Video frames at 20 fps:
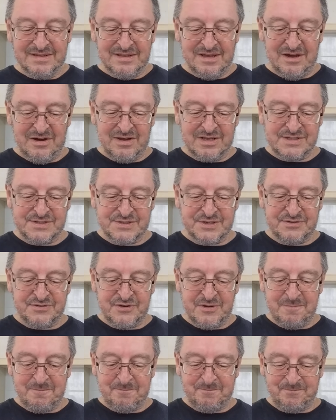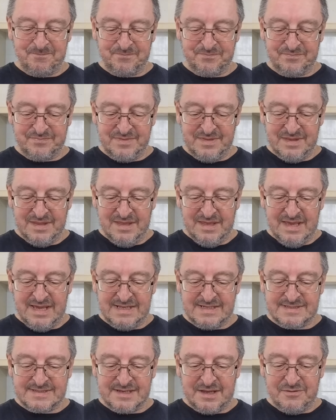oh, it's such a...
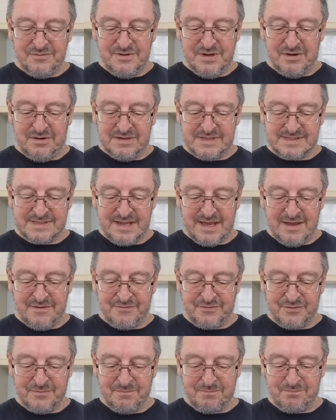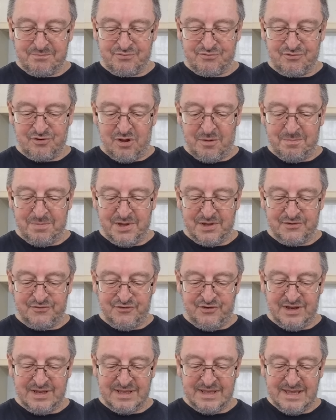It's so nice to have some proper
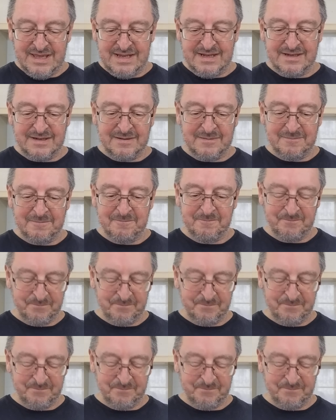chicken.